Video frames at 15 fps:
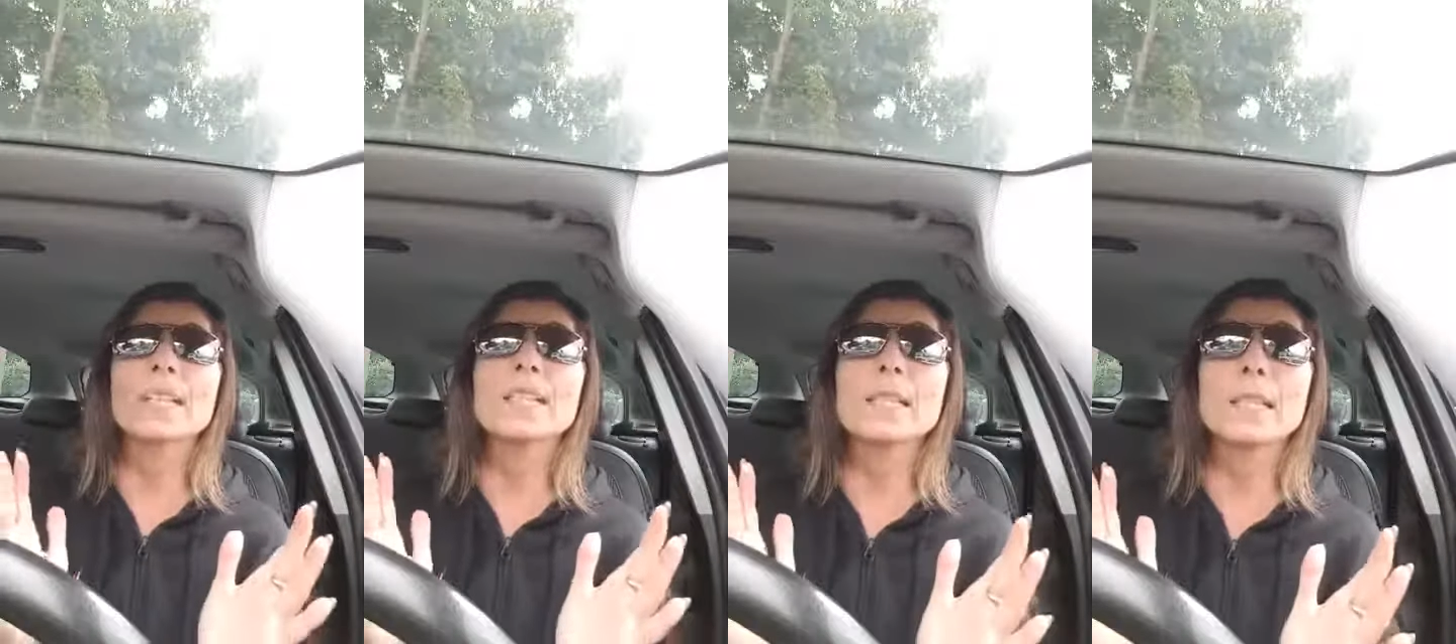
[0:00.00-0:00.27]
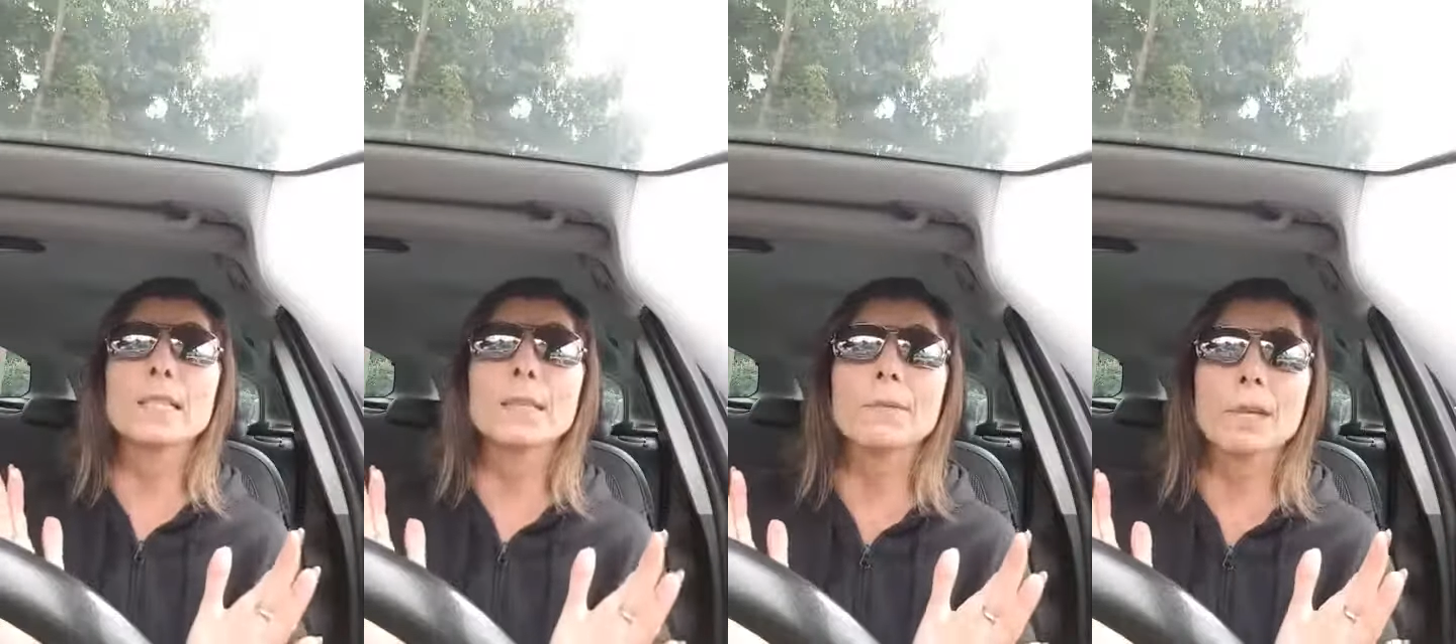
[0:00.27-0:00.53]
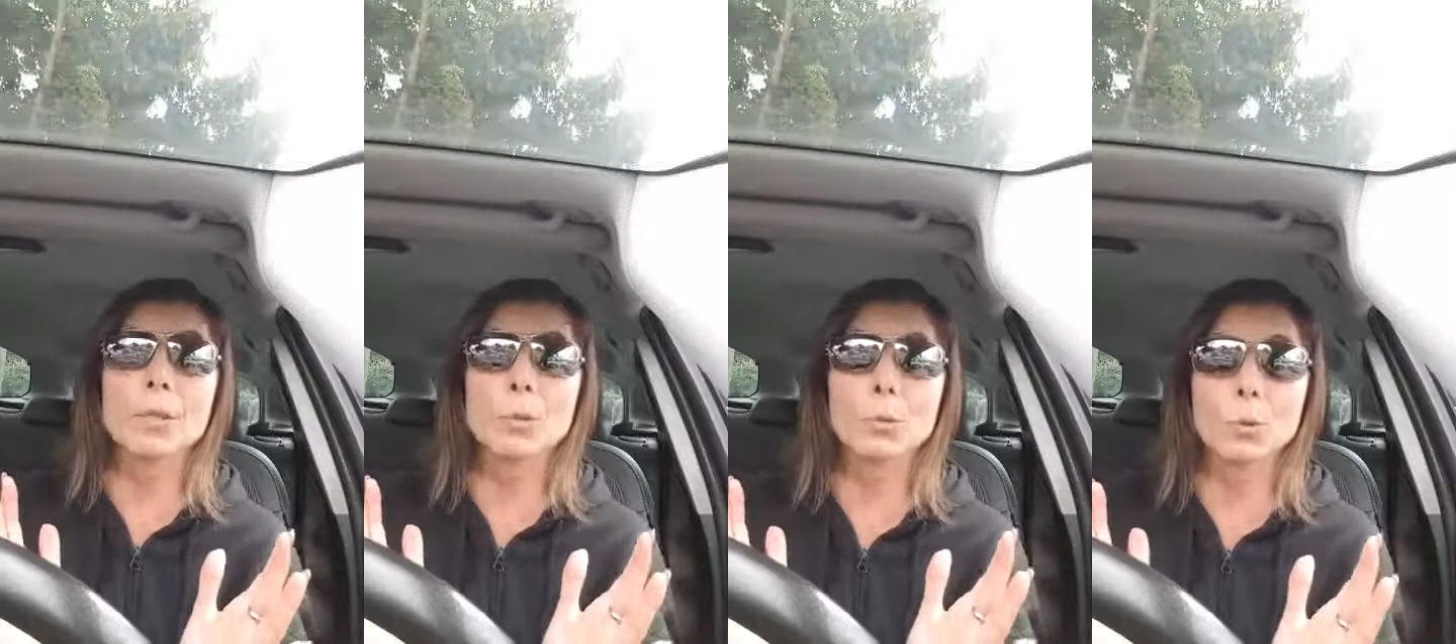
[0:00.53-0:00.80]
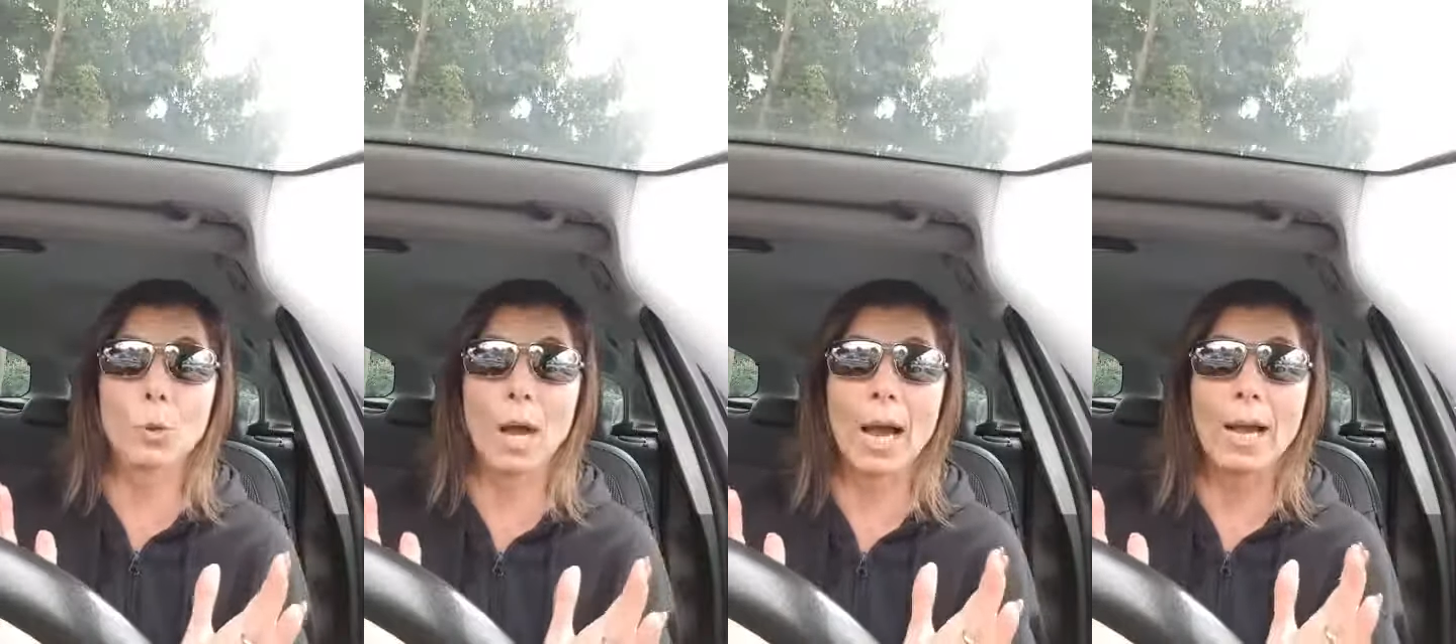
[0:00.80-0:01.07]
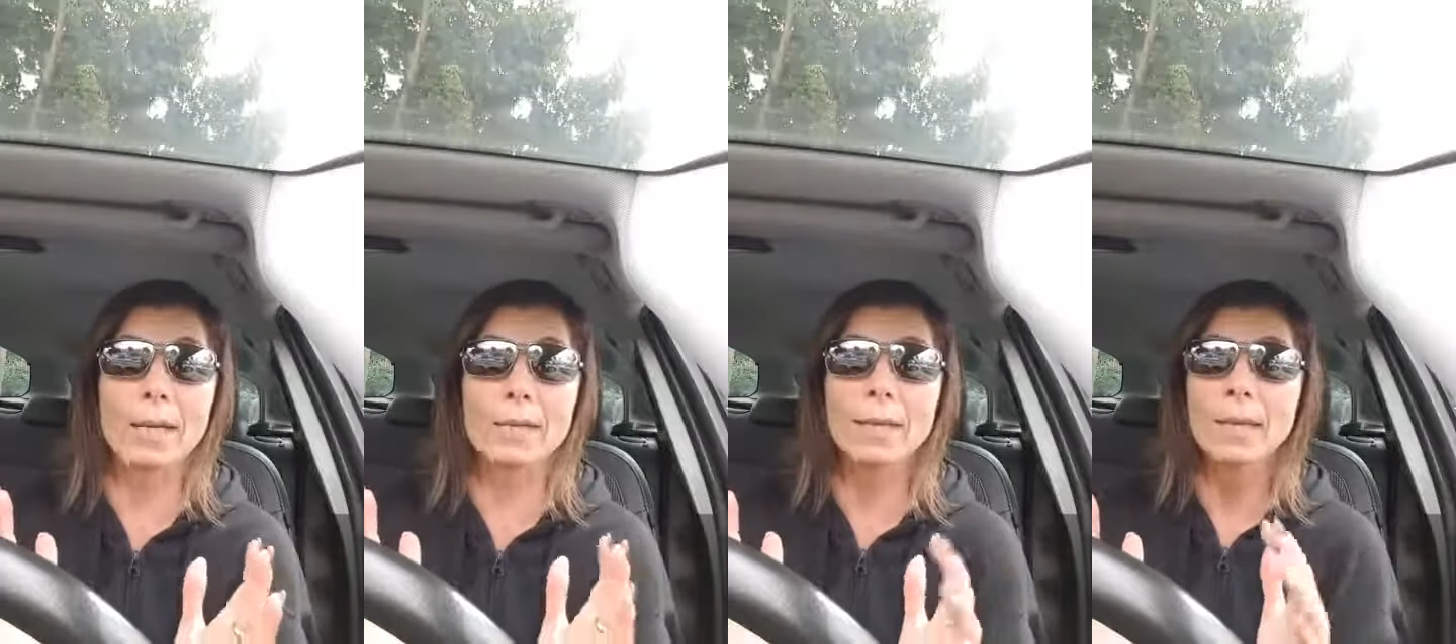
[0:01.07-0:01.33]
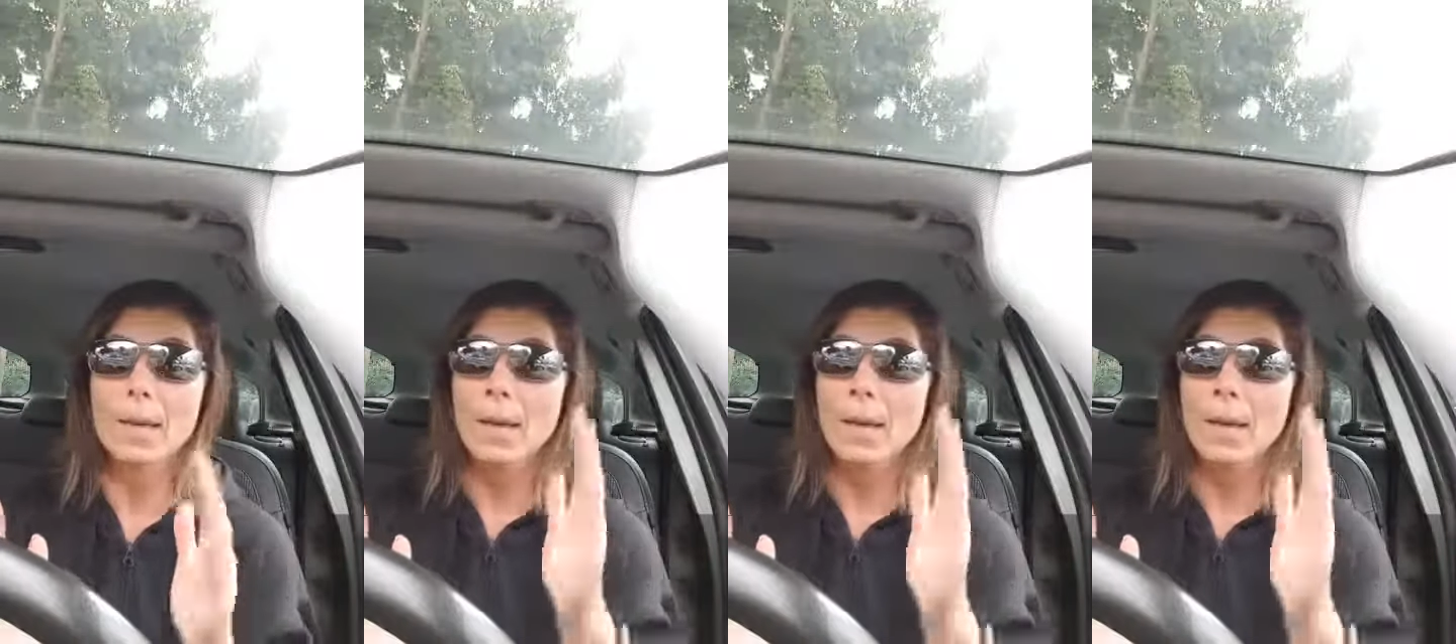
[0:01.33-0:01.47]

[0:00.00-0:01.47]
is individual to us.